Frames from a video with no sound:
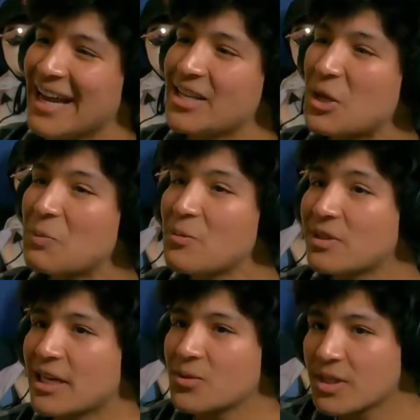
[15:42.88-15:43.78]
And some
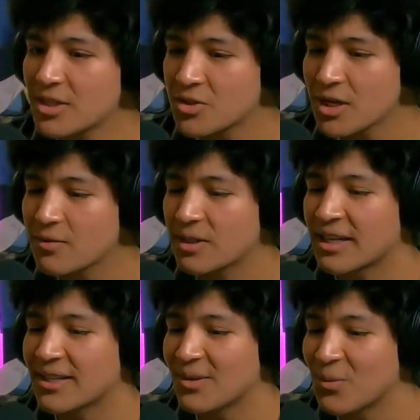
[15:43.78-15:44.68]
people, that's what they strive for.
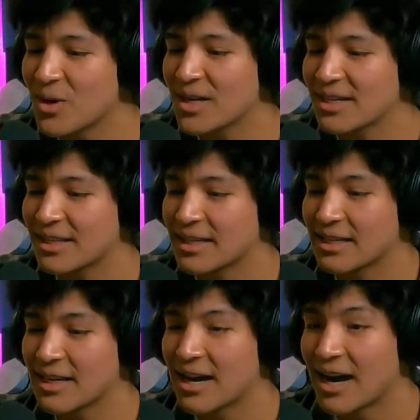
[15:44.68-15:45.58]
Like, they want to,
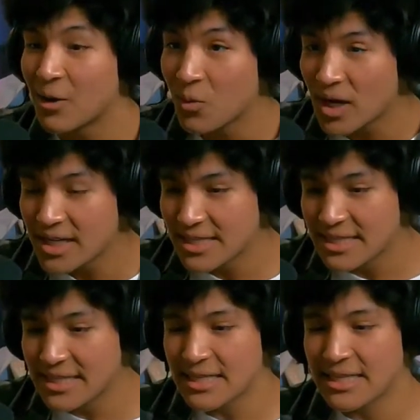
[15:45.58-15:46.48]
like, I want to
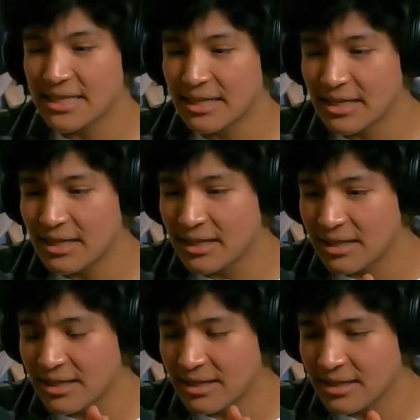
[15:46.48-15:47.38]
see
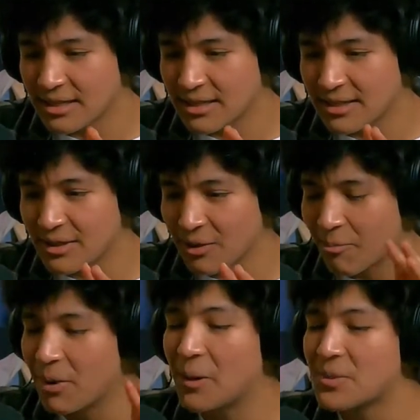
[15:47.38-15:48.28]
the
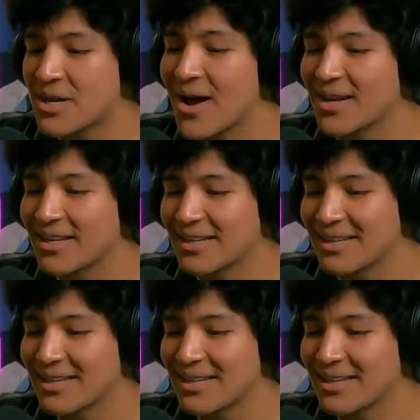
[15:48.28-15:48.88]
bumps on it.